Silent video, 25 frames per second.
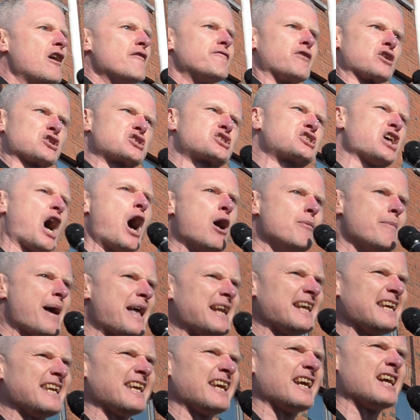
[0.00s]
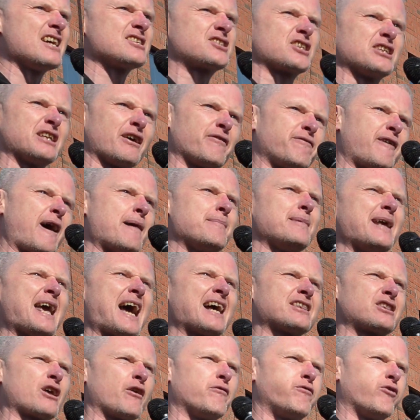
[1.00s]
for so many years and the family
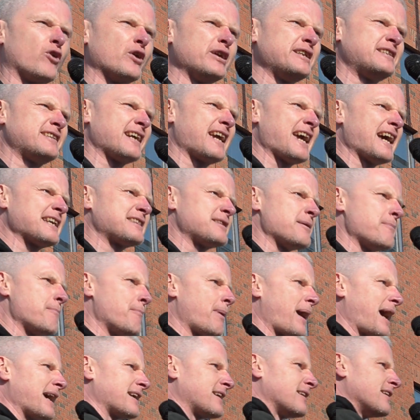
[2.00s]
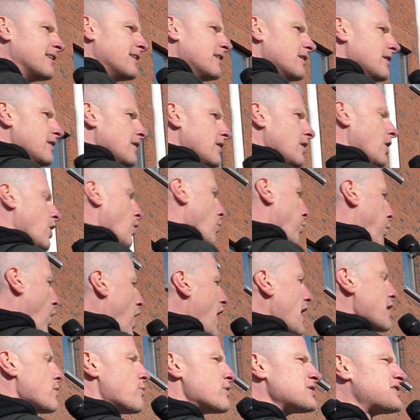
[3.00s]
had to fight to get them back?
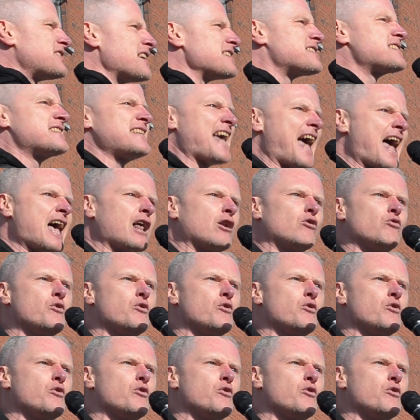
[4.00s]
Why was the cell